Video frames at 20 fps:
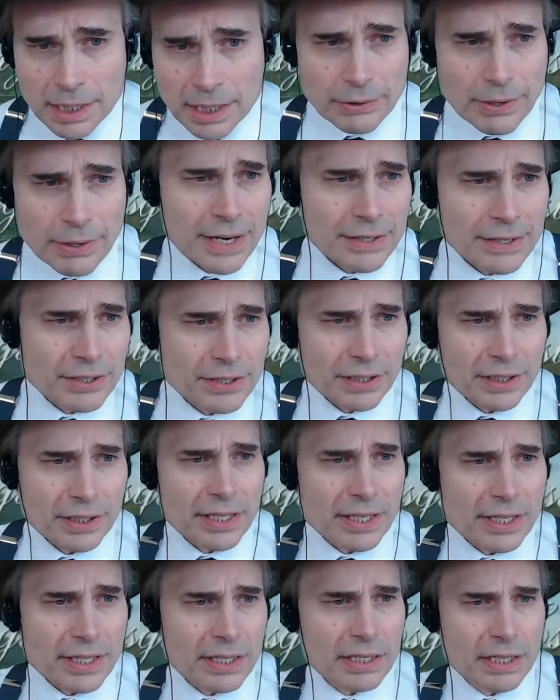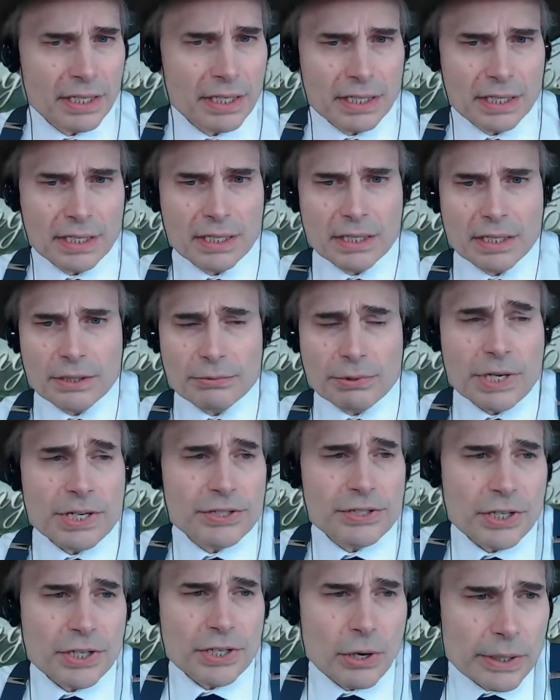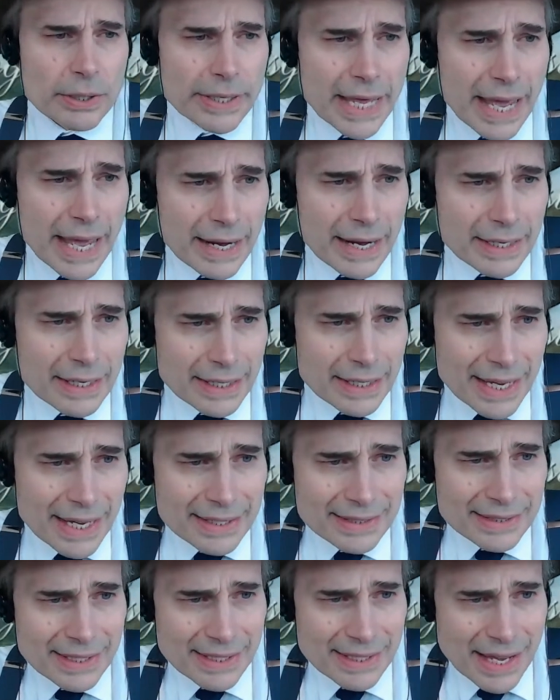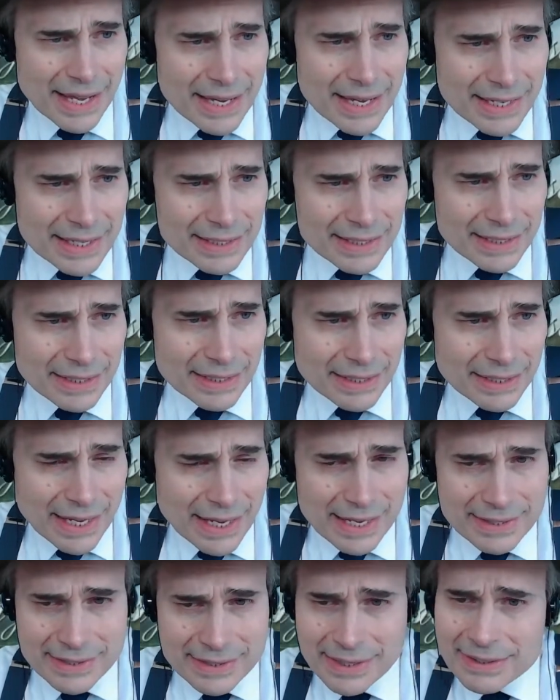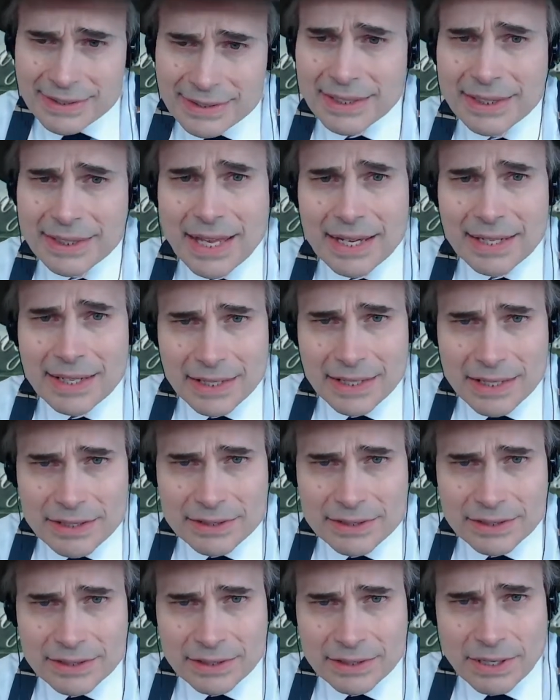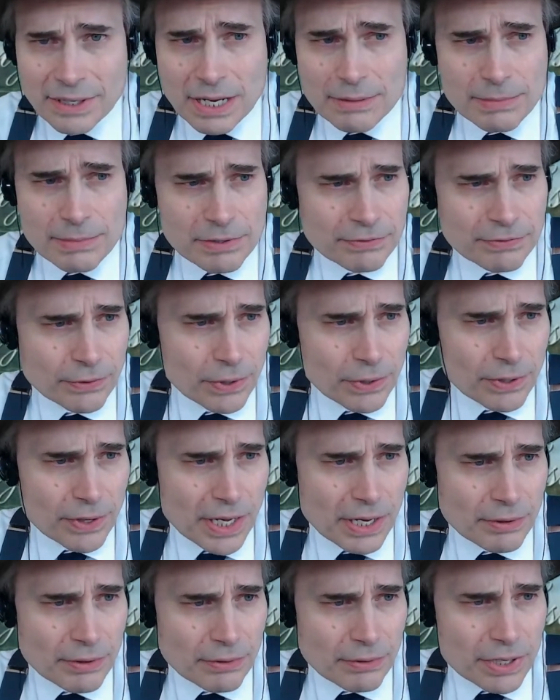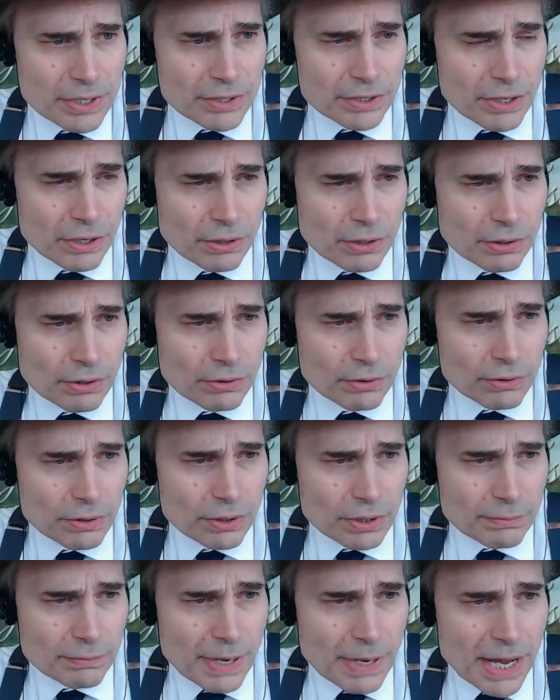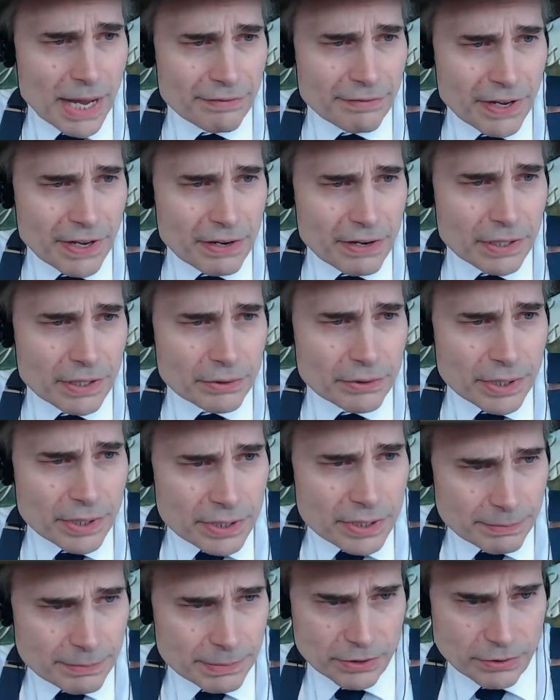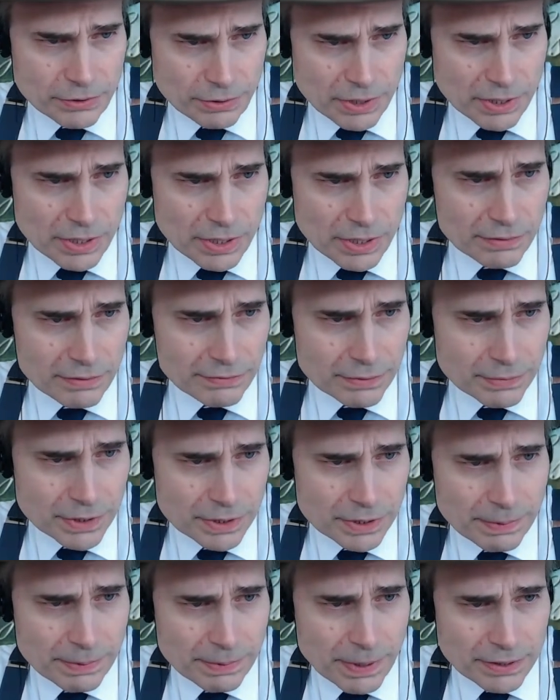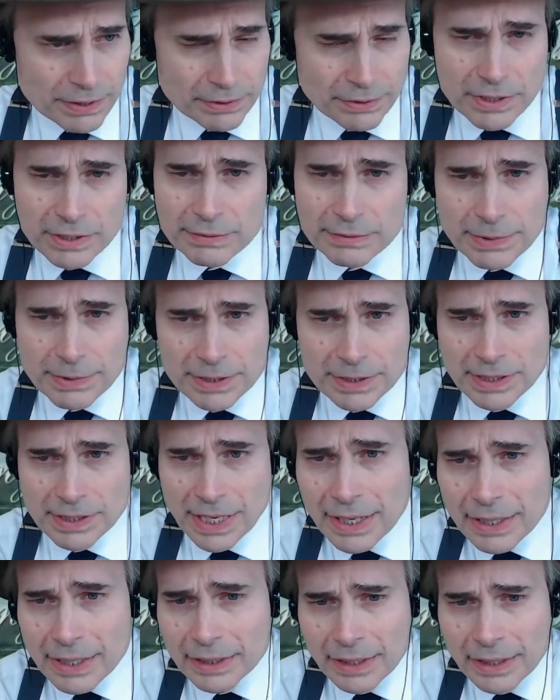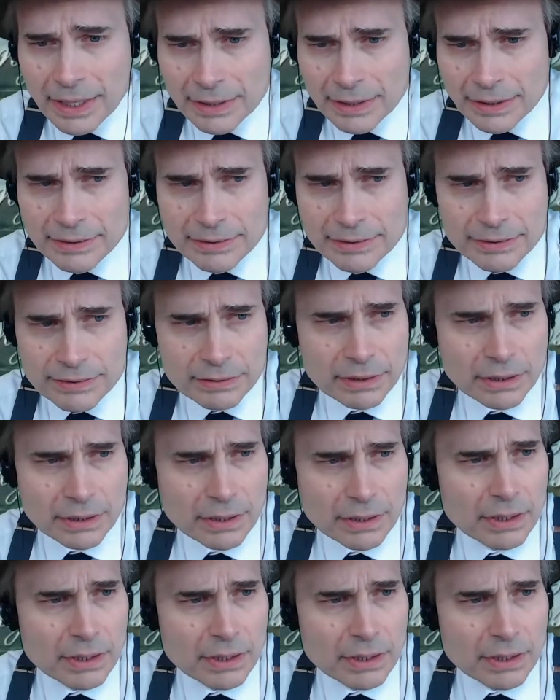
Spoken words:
they're actually re-showing that again tonight at 6 o'clock Eastern, right before they re-show My Favorite Christmas Tree from this past Christmas at 8 o'clock Eastern.